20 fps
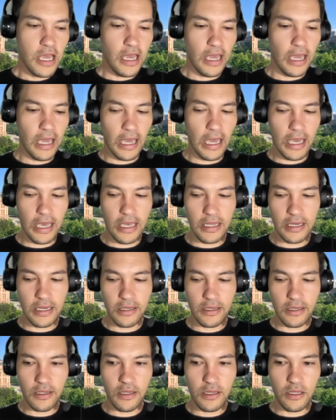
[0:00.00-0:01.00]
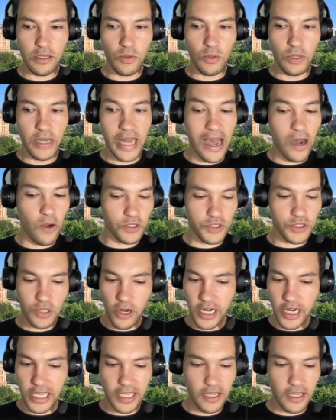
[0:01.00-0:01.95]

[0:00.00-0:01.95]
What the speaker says: And now we're starting